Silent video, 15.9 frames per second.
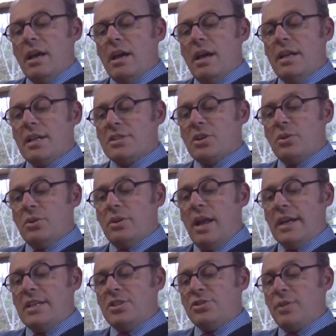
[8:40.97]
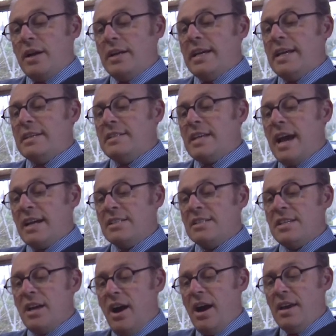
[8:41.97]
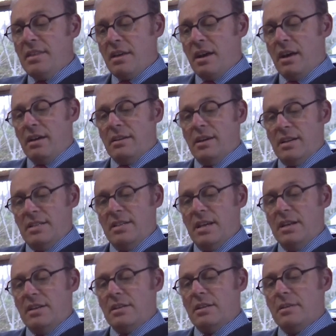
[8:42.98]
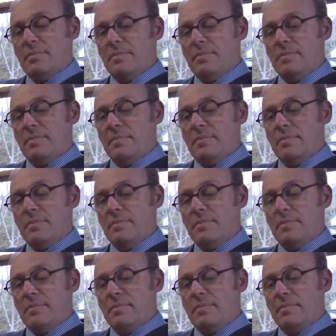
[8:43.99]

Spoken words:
"He doesn't look like he's trying to get a taxi either," I said.